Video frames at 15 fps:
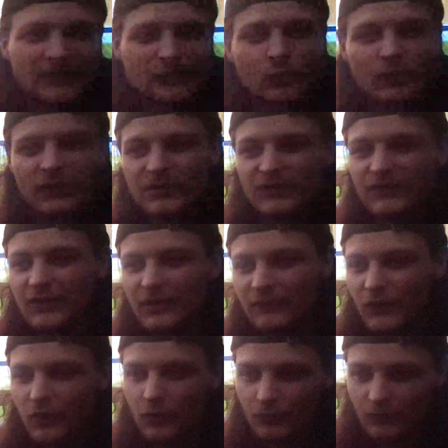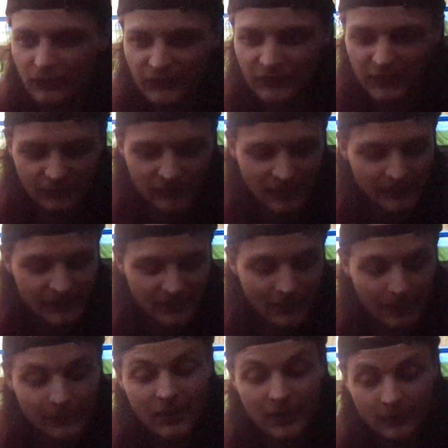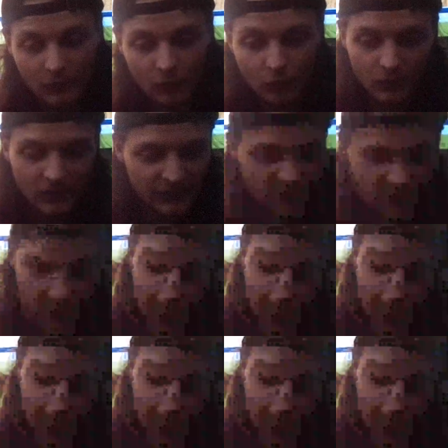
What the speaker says: the weird stuff, the older stuff. I mean, my mum always